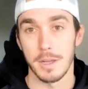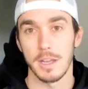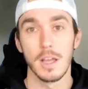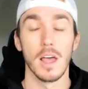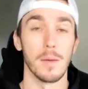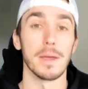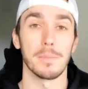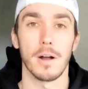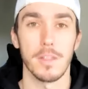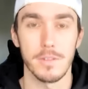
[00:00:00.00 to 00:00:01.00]
And a big
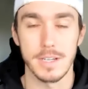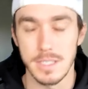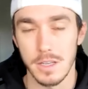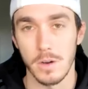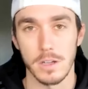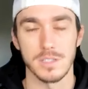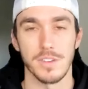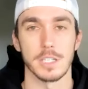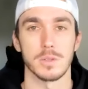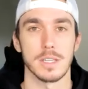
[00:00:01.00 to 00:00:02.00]
part of the reason the Orioles
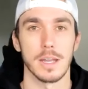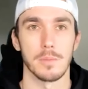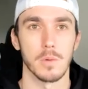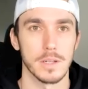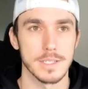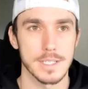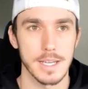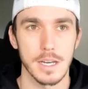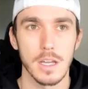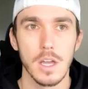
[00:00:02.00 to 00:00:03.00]
finished with the number one
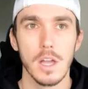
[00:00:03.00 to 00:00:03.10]
seed.